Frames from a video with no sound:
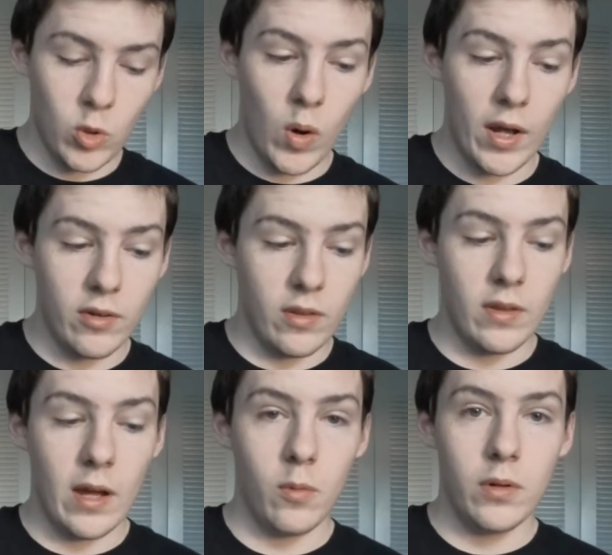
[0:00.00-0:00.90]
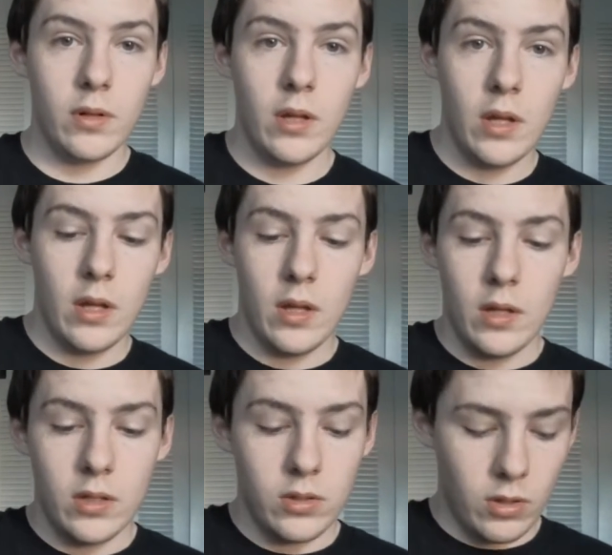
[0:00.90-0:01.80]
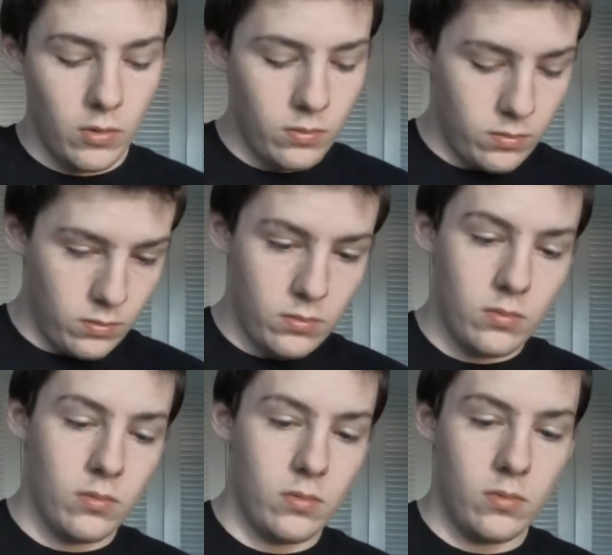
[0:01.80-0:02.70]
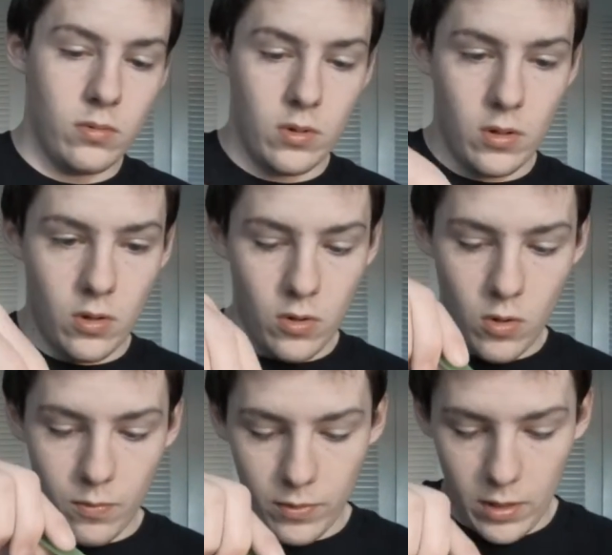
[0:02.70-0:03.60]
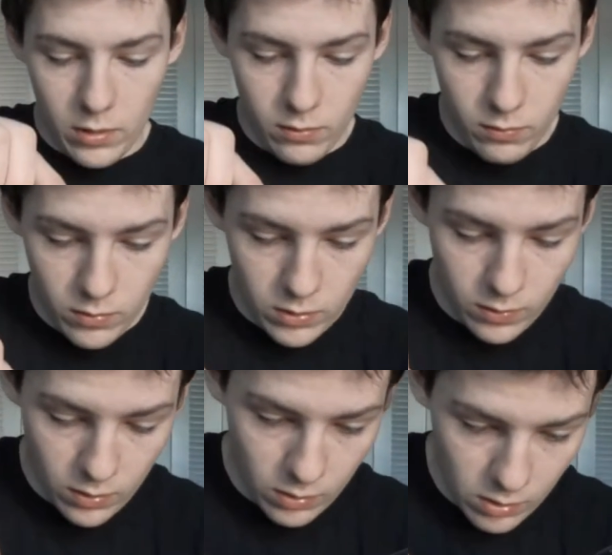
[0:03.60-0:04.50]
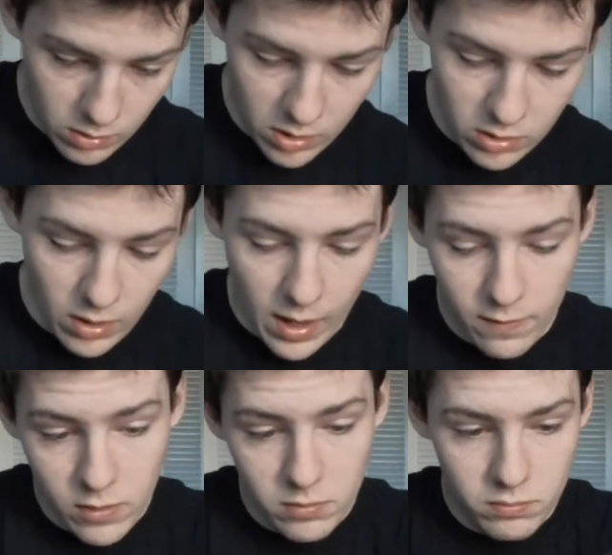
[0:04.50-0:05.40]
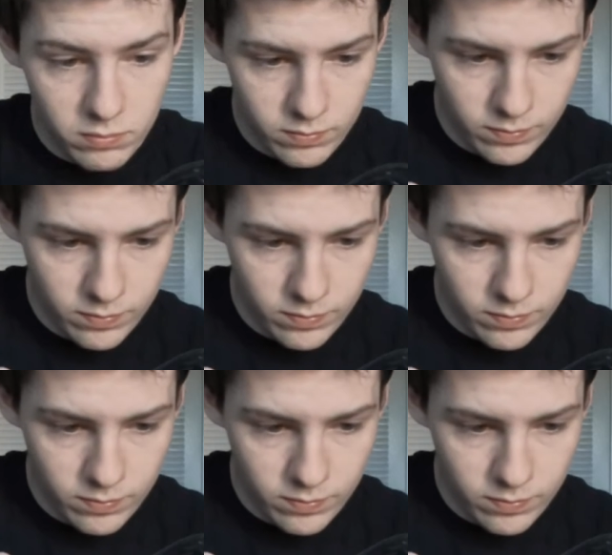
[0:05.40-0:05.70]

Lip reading: was quieter than that one, so hopefully it doesn't have it.